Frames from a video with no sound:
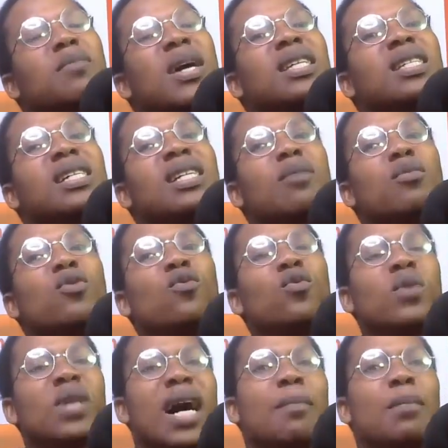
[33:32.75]
but I
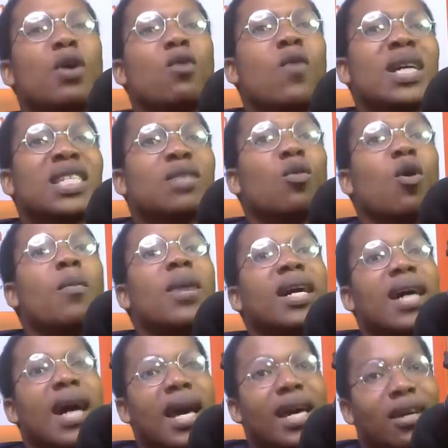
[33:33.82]
mean, who I mean, once more
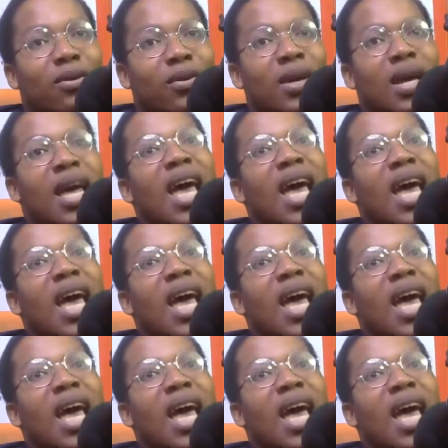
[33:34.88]
back, I know,